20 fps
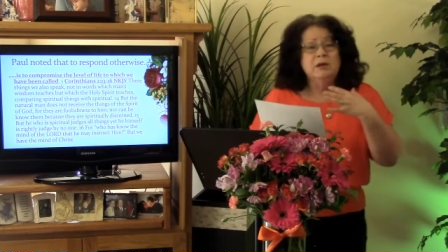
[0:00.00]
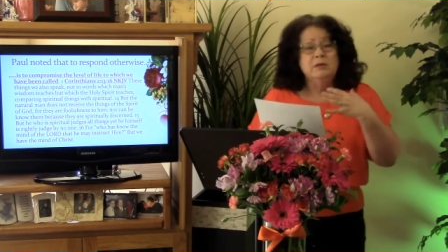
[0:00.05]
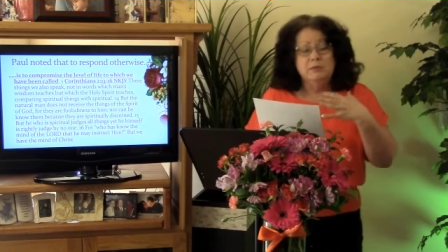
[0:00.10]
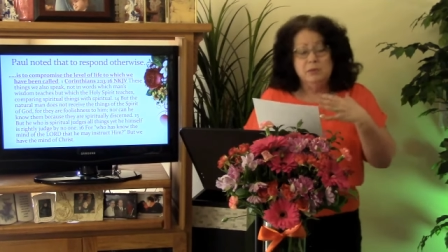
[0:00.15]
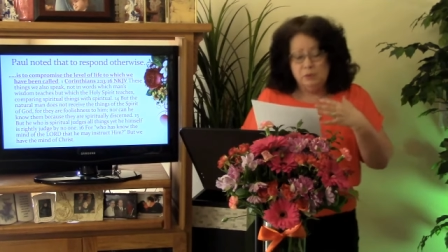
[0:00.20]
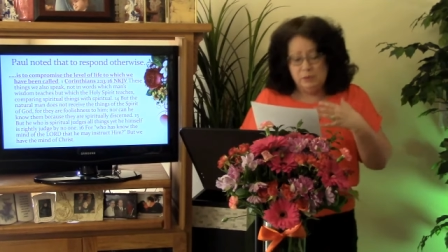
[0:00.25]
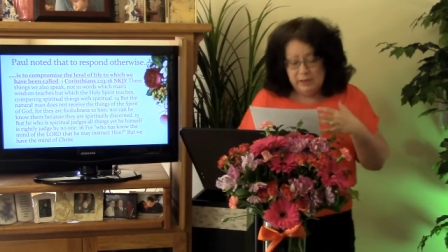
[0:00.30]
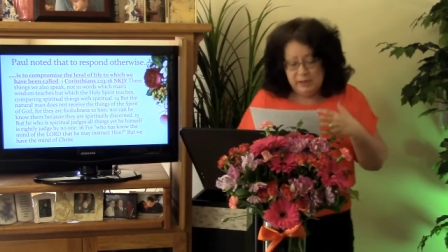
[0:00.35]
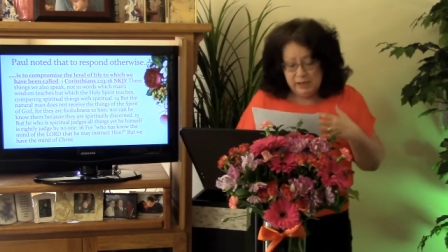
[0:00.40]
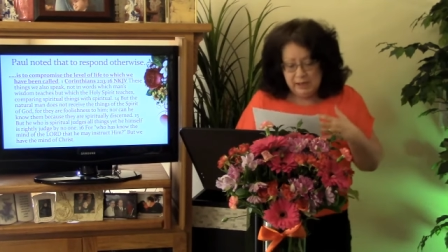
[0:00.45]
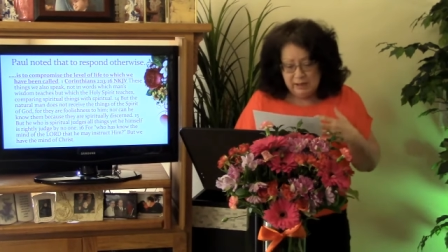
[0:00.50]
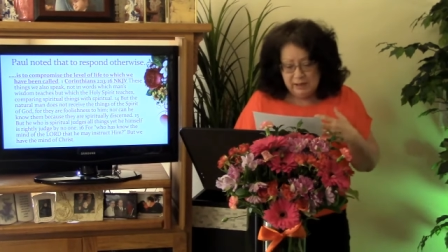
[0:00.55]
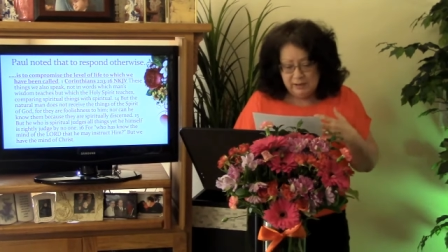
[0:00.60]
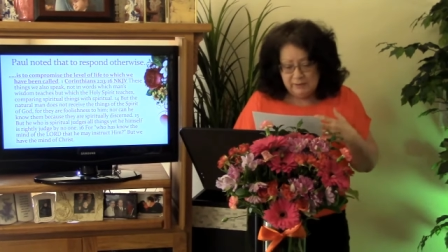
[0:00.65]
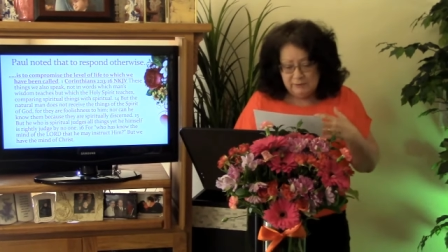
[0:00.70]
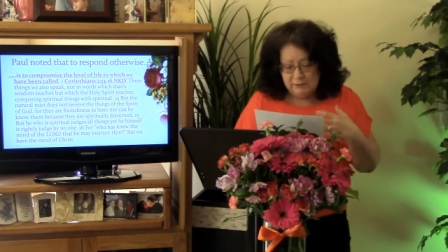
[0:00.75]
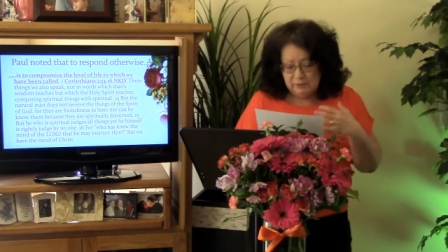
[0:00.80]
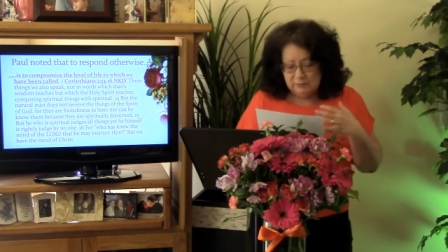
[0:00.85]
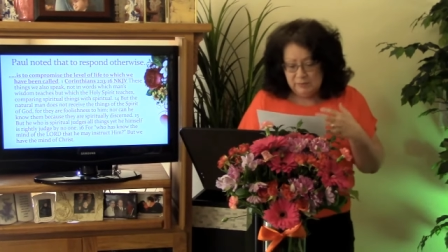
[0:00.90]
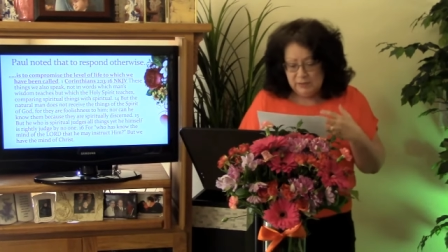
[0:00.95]
But we
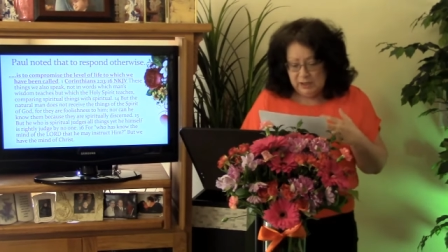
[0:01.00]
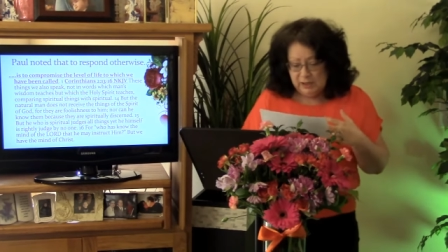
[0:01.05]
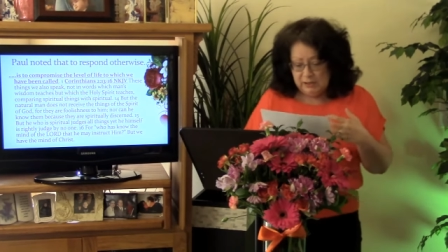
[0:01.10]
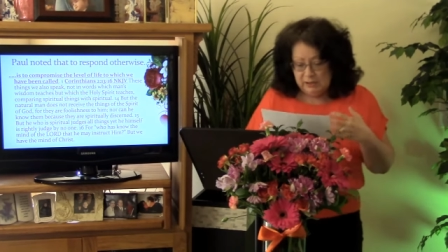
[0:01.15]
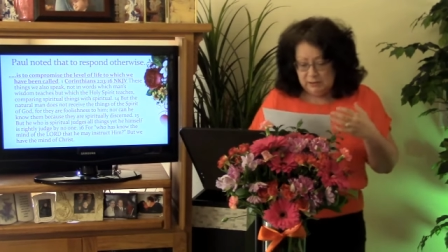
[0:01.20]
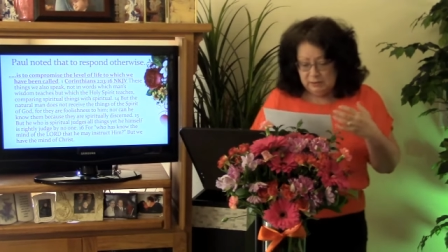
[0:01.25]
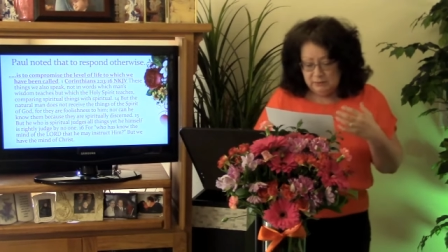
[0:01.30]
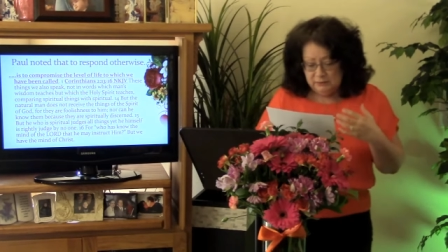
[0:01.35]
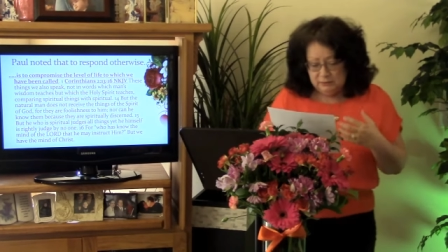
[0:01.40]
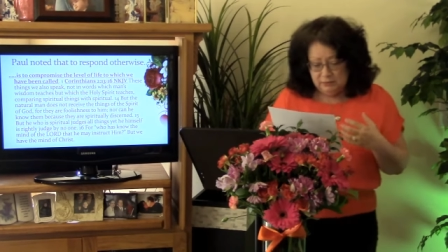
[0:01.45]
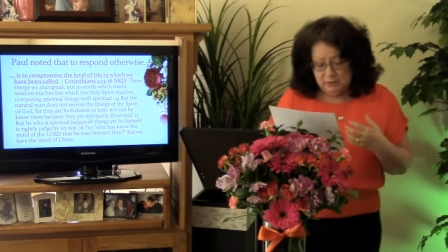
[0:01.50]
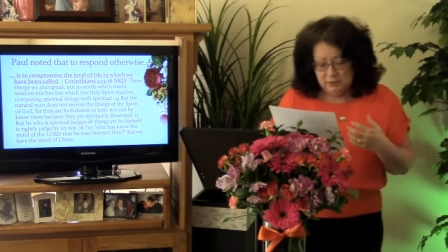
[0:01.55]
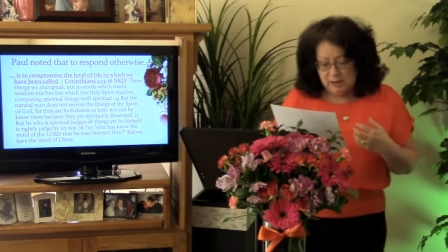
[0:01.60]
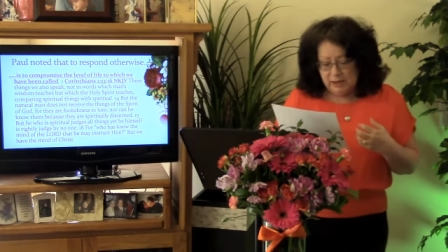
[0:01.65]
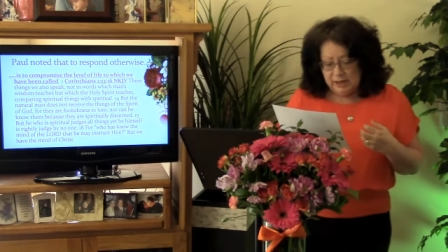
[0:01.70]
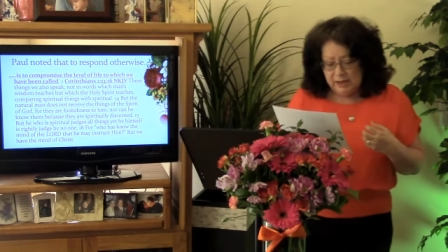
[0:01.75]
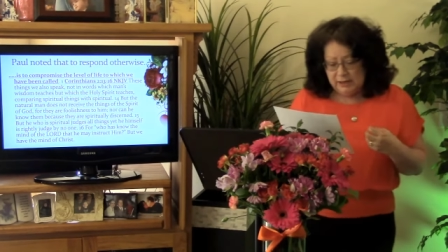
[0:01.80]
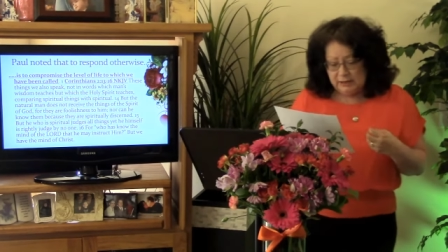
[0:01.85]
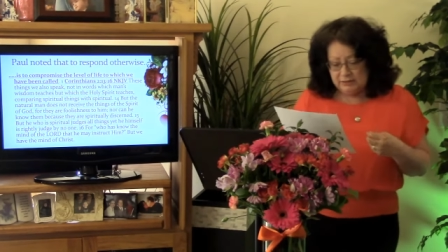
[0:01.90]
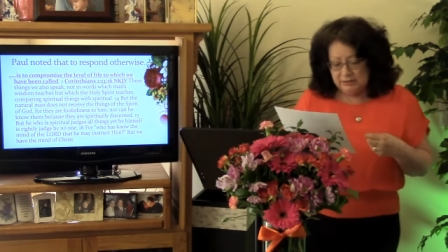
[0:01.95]
have the mind of
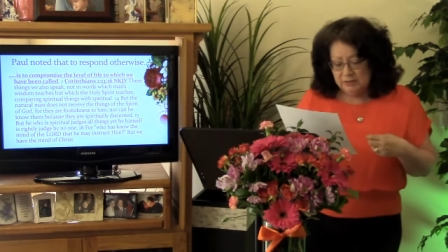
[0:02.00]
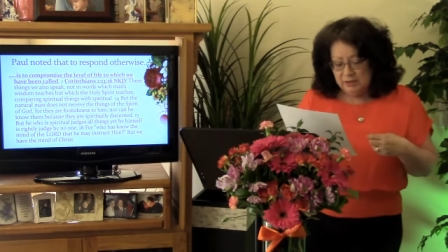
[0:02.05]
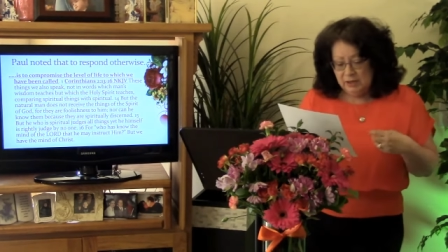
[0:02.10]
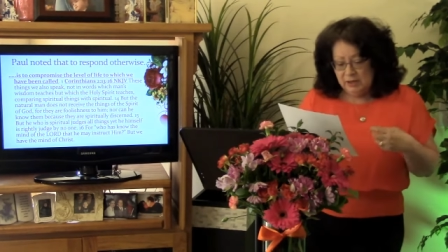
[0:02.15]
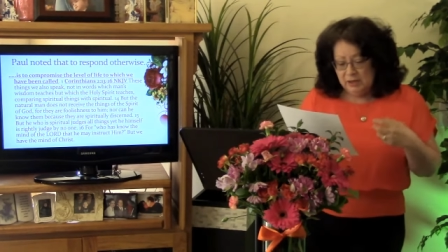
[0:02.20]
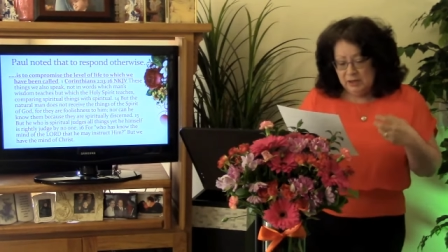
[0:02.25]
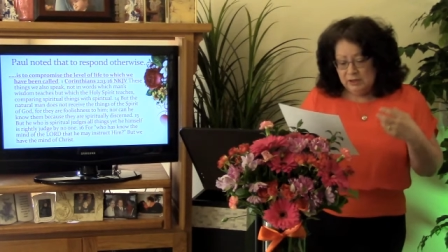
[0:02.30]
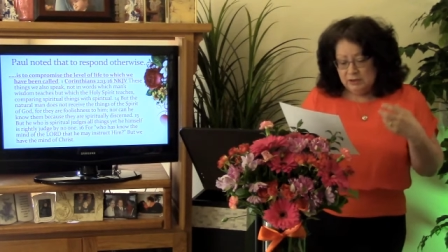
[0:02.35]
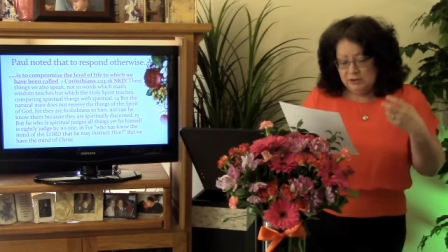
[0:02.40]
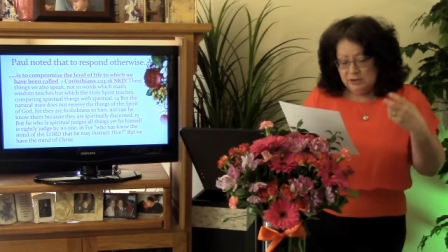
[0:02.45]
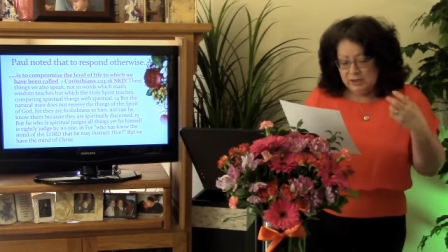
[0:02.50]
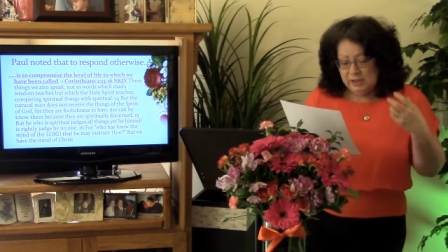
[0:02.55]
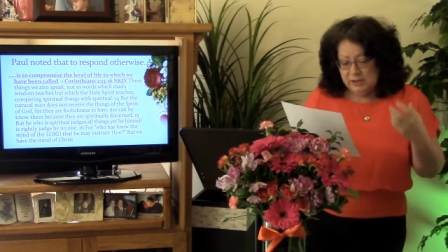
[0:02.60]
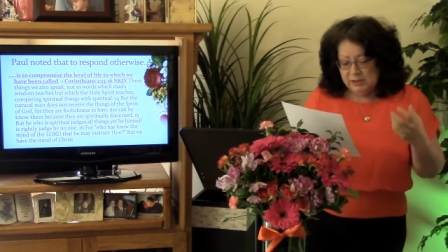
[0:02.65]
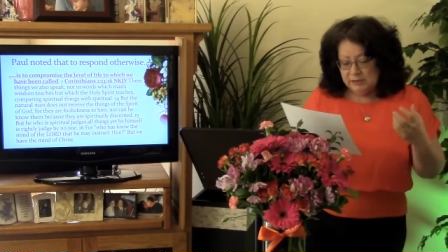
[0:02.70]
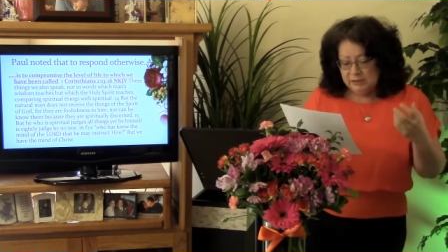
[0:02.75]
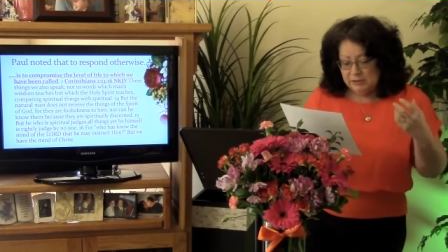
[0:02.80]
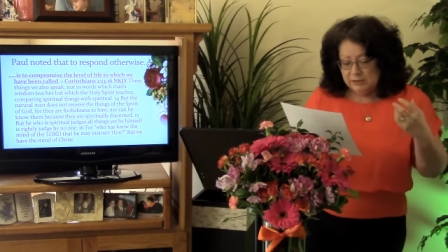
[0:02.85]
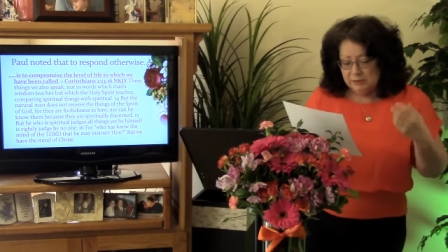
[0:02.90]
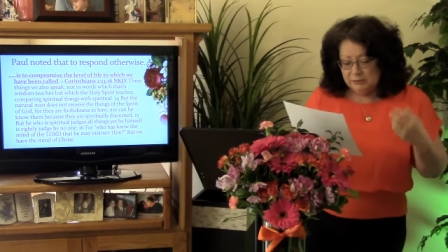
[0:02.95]
Christ.
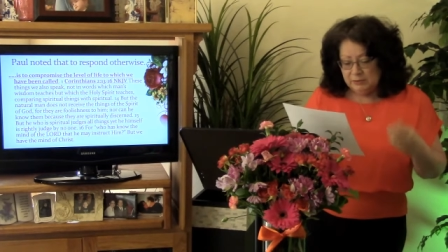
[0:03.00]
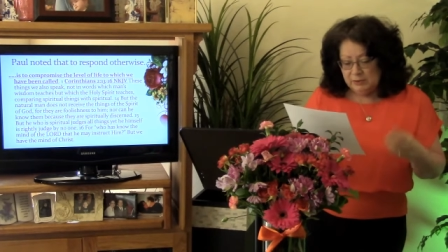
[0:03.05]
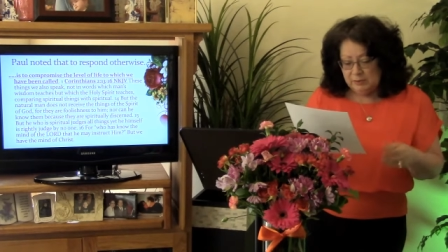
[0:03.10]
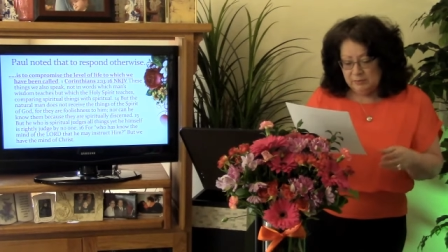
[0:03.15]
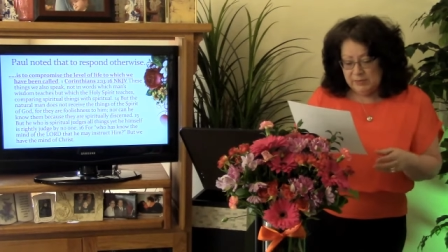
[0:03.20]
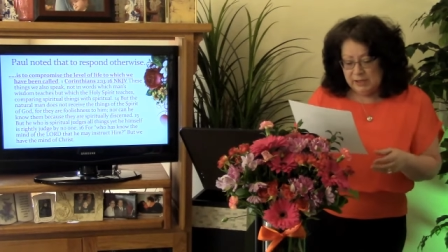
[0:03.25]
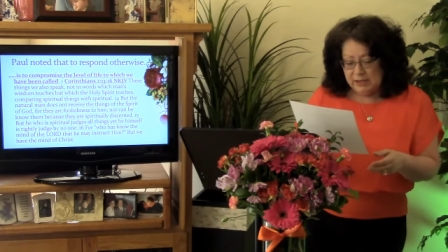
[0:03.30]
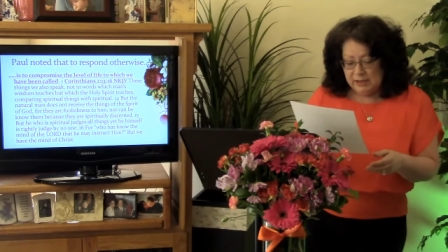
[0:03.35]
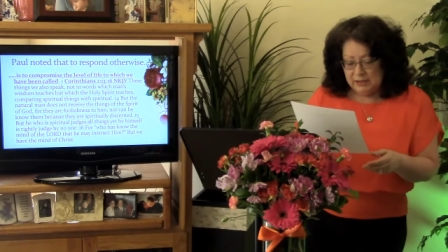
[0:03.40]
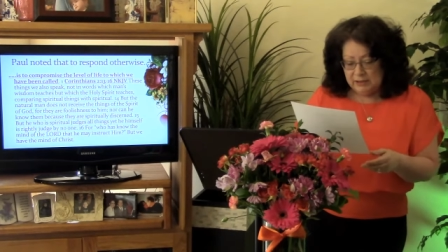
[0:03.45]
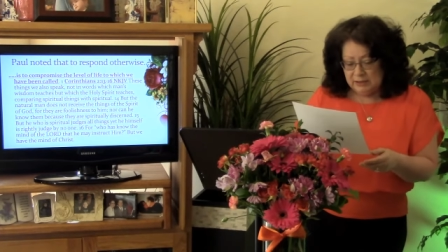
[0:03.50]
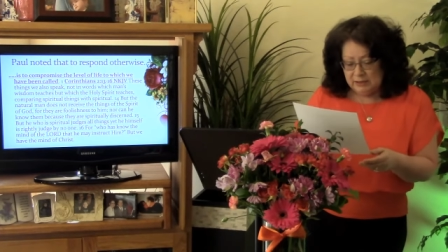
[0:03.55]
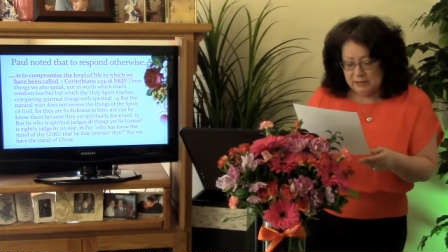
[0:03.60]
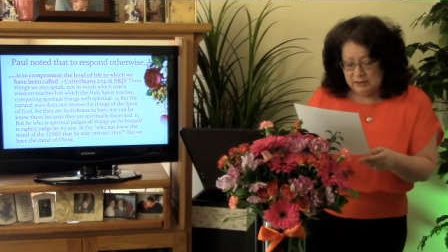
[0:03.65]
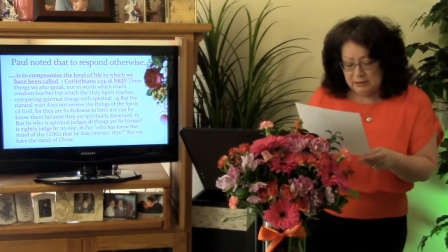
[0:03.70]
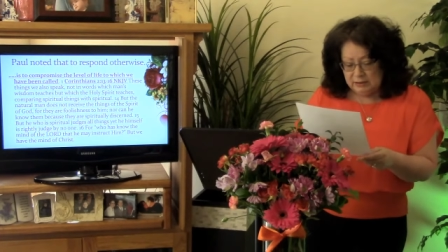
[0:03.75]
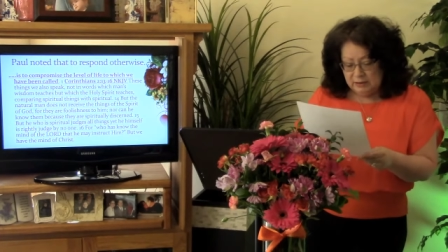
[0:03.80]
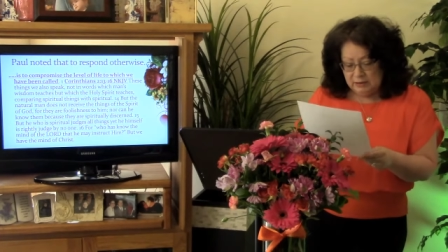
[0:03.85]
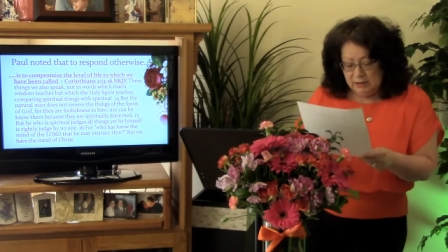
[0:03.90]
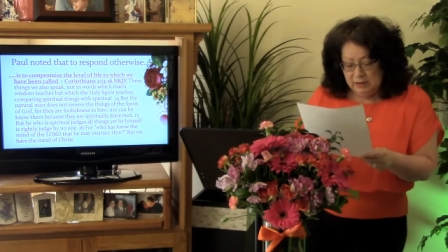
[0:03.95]
Jesus reminded